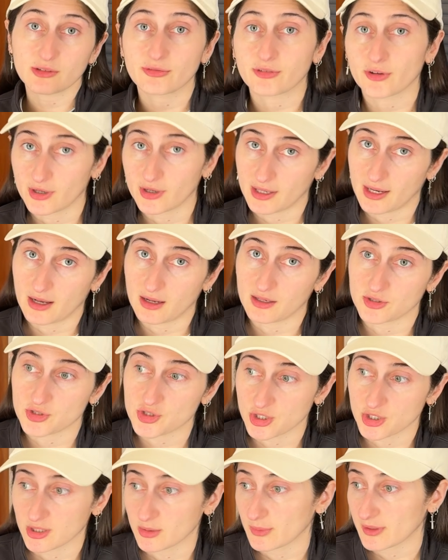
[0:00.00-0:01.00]
phone out and
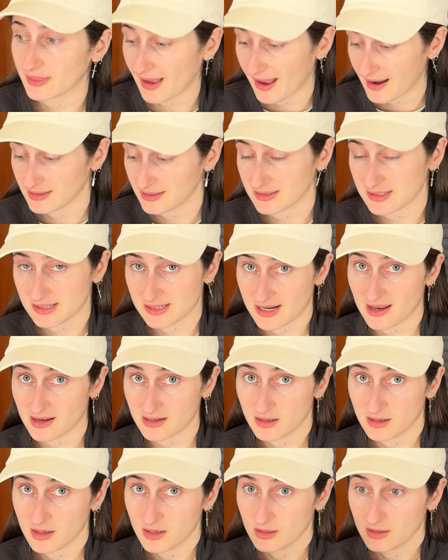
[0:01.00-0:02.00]
shooting with that instead.
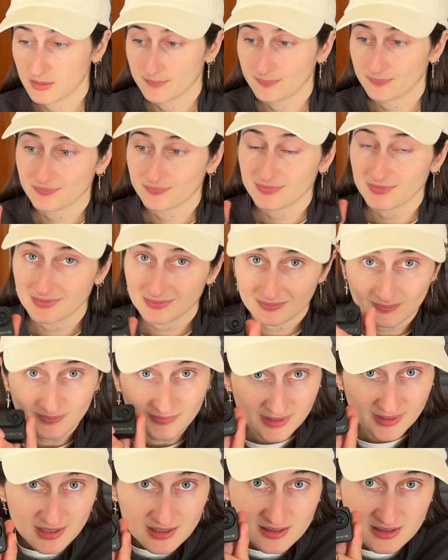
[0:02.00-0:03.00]

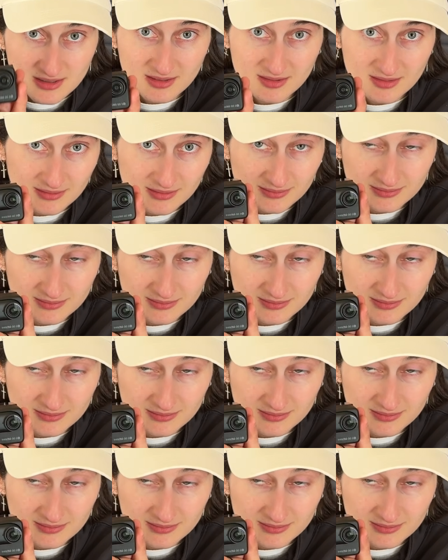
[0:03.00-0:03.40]
This